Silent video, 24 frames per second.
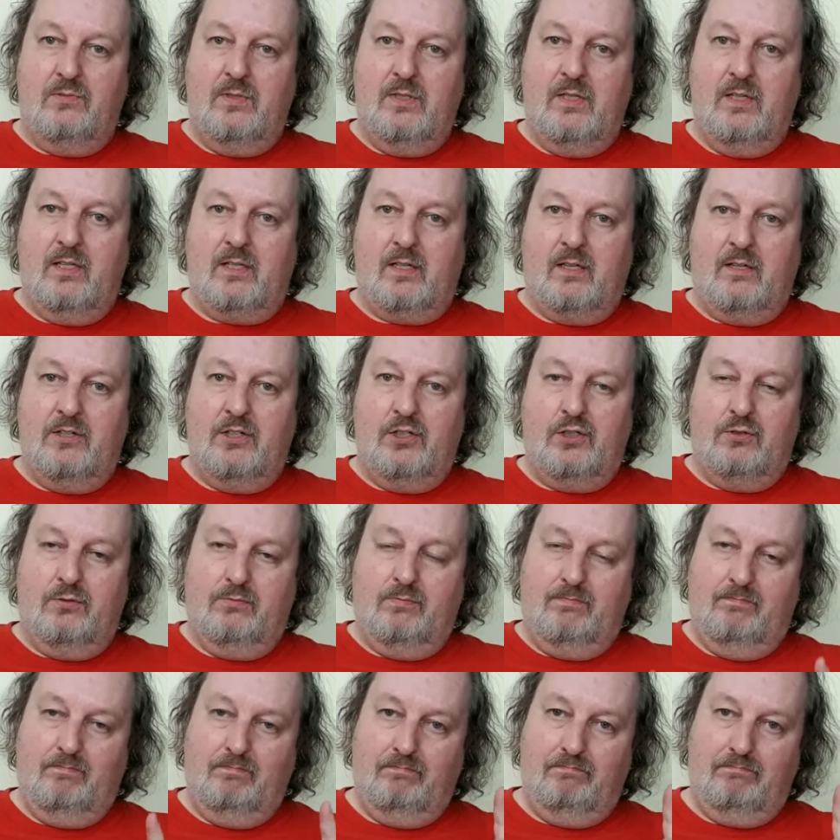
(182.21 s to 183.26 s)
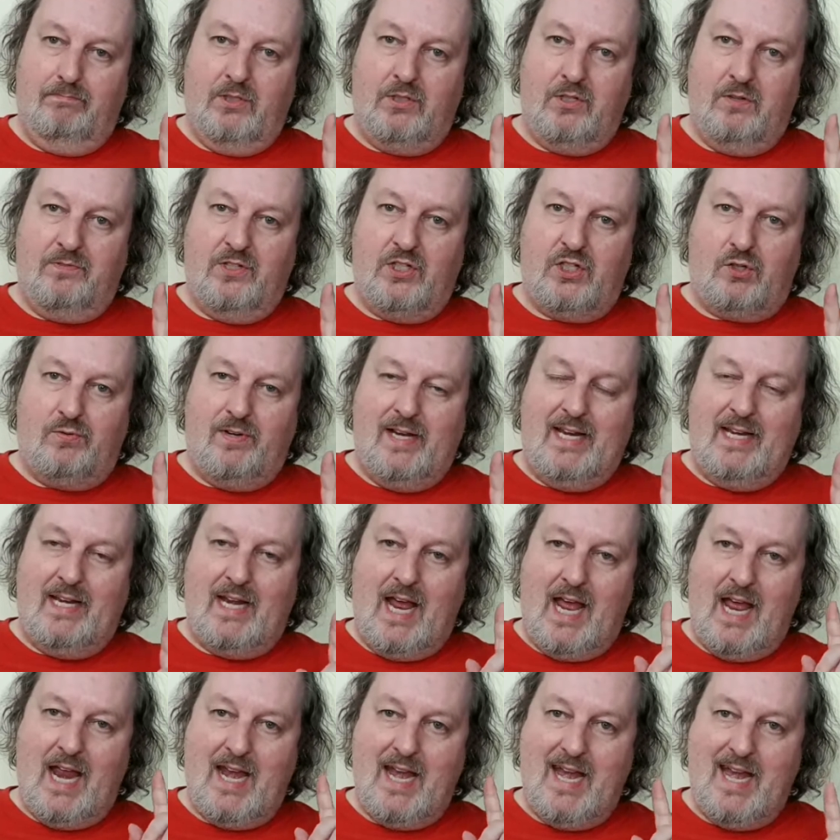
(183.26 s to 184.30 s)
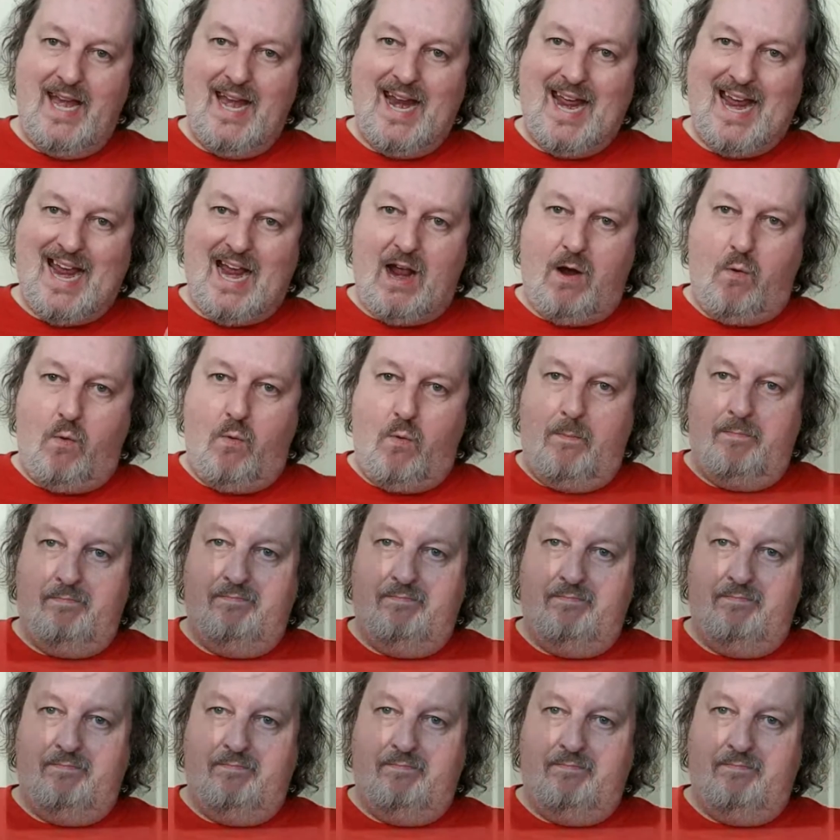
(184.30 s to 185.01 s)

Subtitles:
work, I shall put on the screen now.